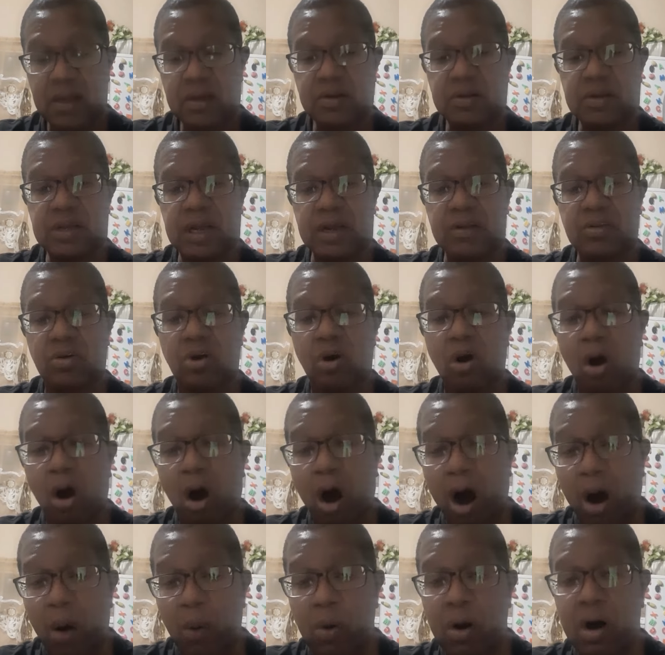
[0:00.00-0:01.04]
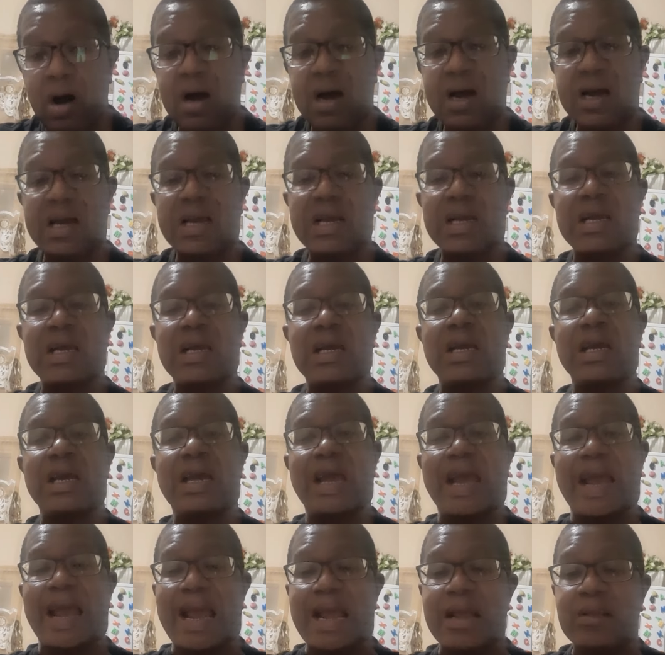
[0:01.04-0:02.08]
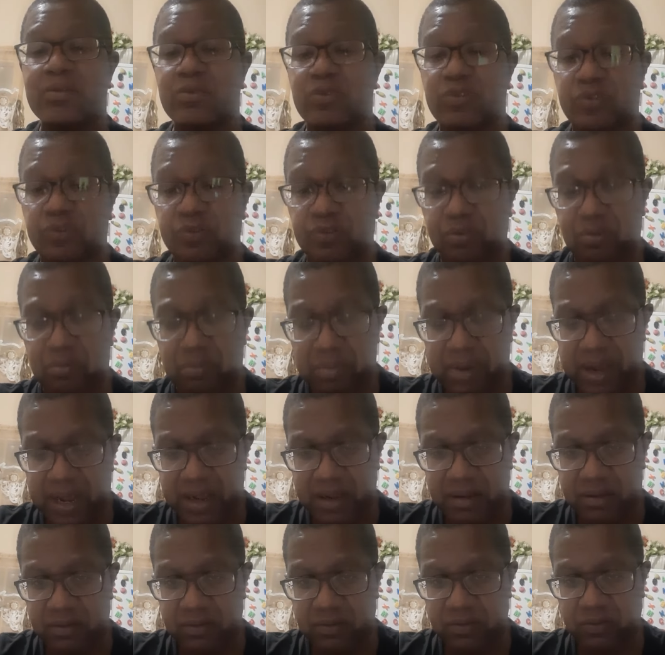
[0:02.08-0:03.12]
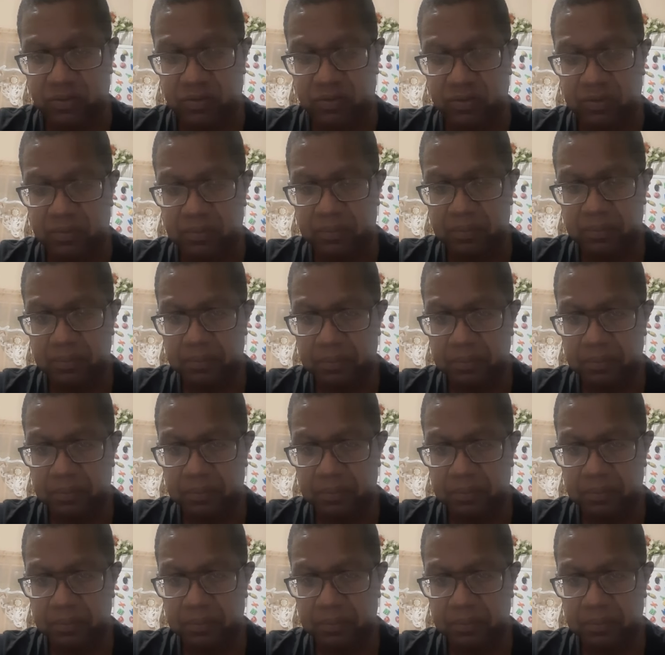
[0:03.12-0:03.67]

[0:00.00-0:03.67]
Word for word: that our instruments